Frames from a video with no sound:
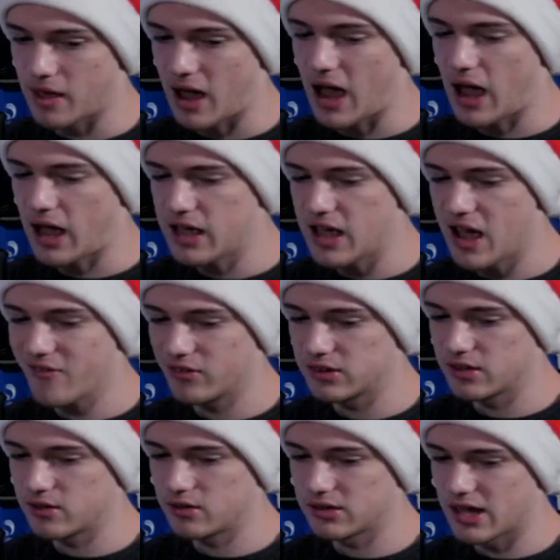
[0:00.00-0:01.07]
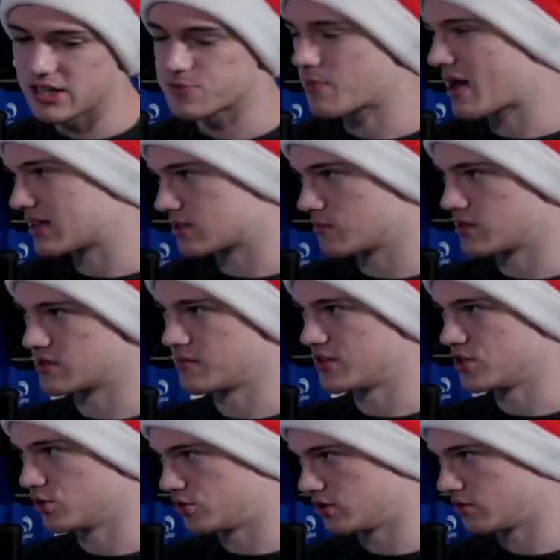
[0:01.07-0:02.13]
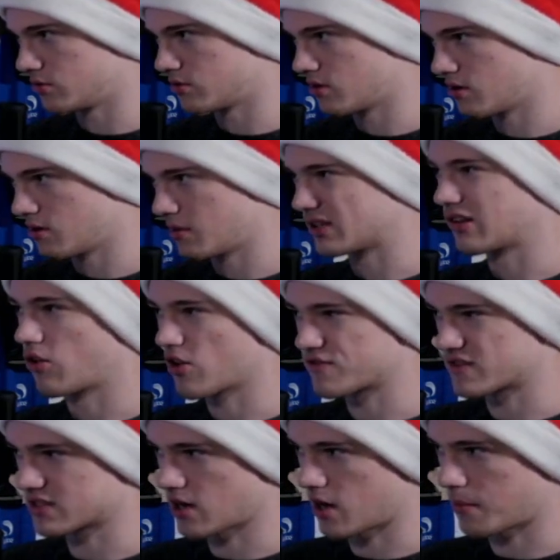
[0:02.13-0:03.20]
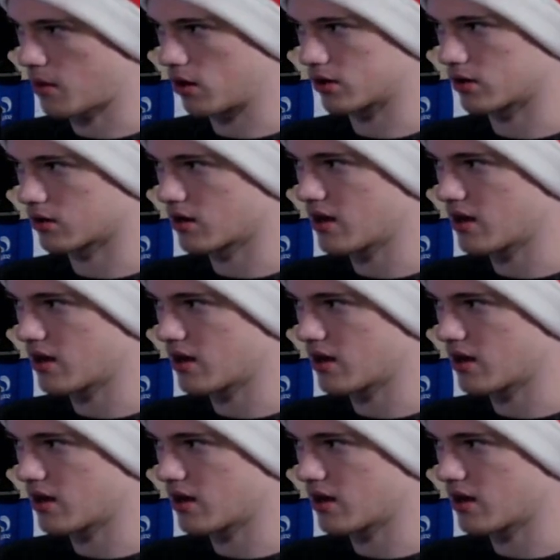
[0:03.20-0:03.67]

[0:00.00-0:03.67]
I have a little less pessimism than you do about the loss of Scott Parker.